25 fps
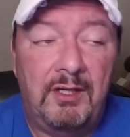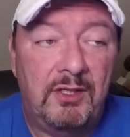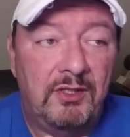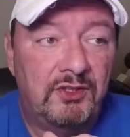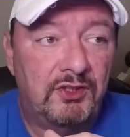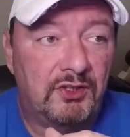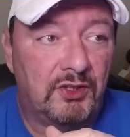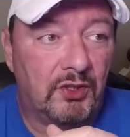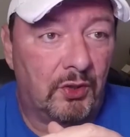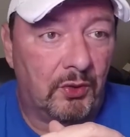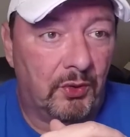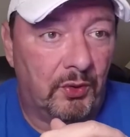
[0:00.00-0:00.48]

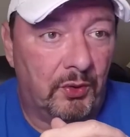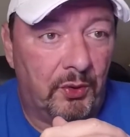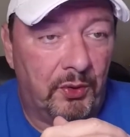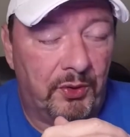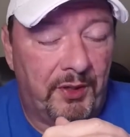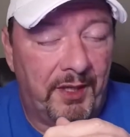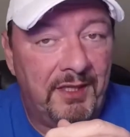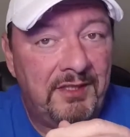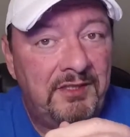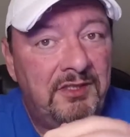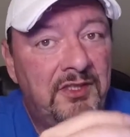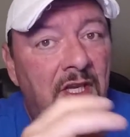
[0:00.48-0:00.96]
So
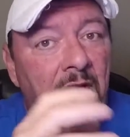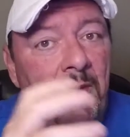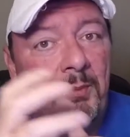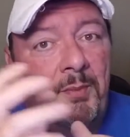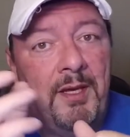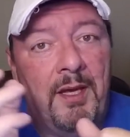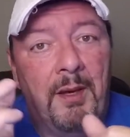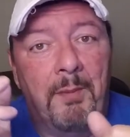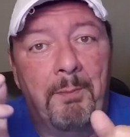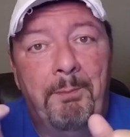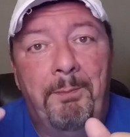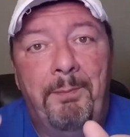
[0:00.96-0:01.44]
that's going to
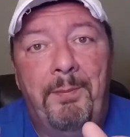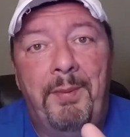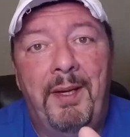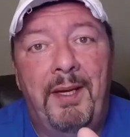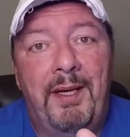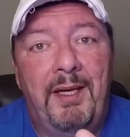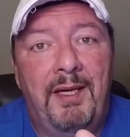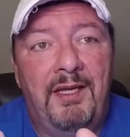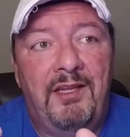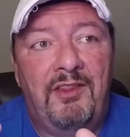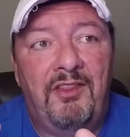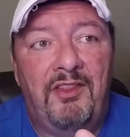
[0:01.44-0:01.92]
be a
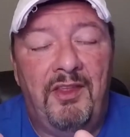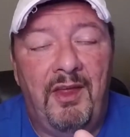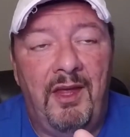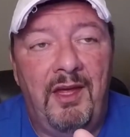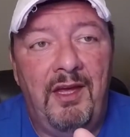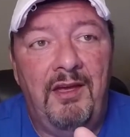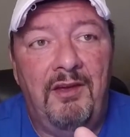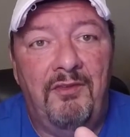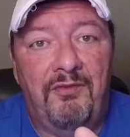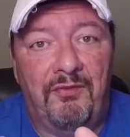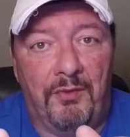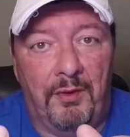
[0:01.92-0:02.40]
big
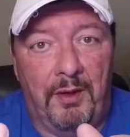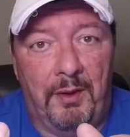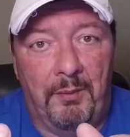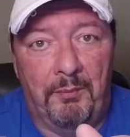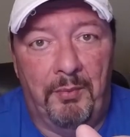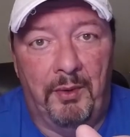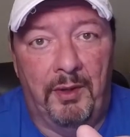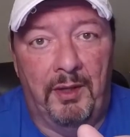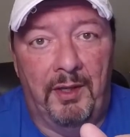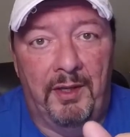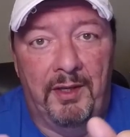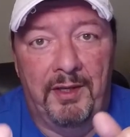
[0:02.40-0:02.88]
thing for
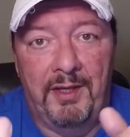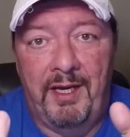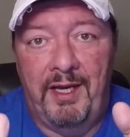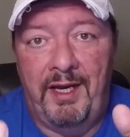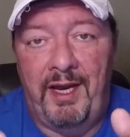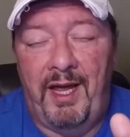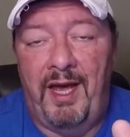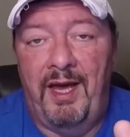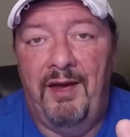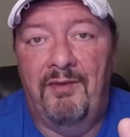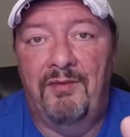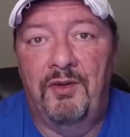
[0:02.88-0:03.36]
Ambarella,
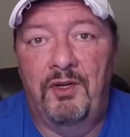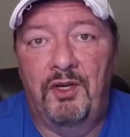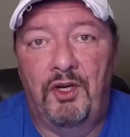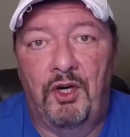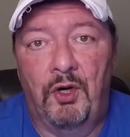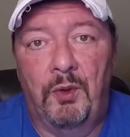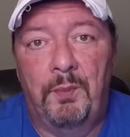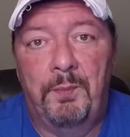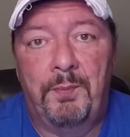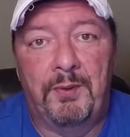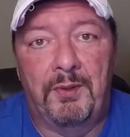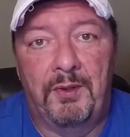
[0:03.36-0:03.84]
not having
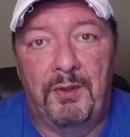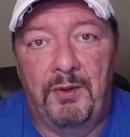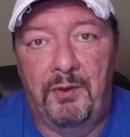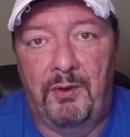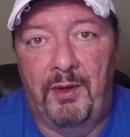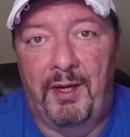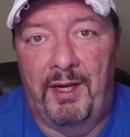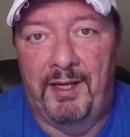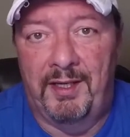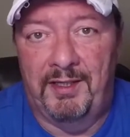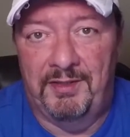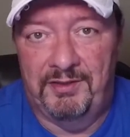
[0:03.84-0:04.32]

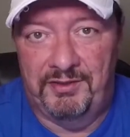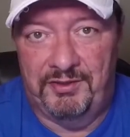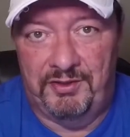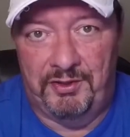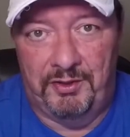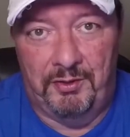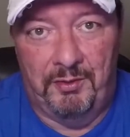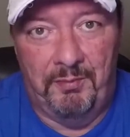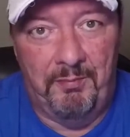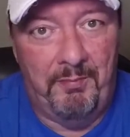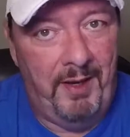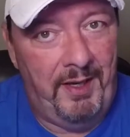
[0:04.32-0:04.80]
GoPro as
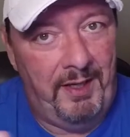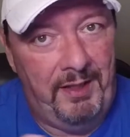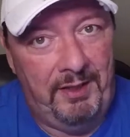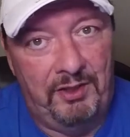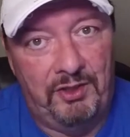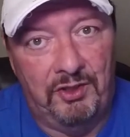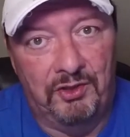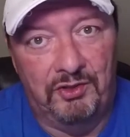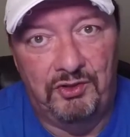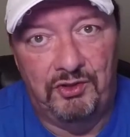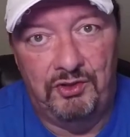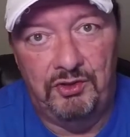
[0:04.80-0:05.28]
their main
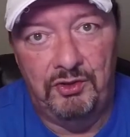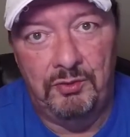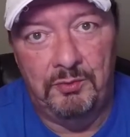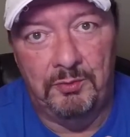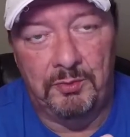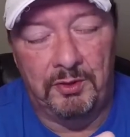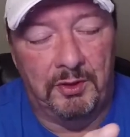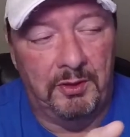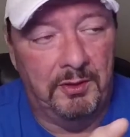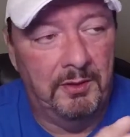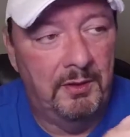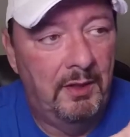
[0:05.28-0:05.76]

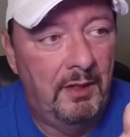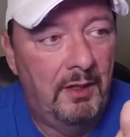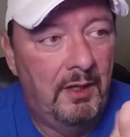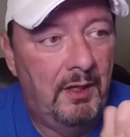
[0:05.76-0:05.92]
consumer.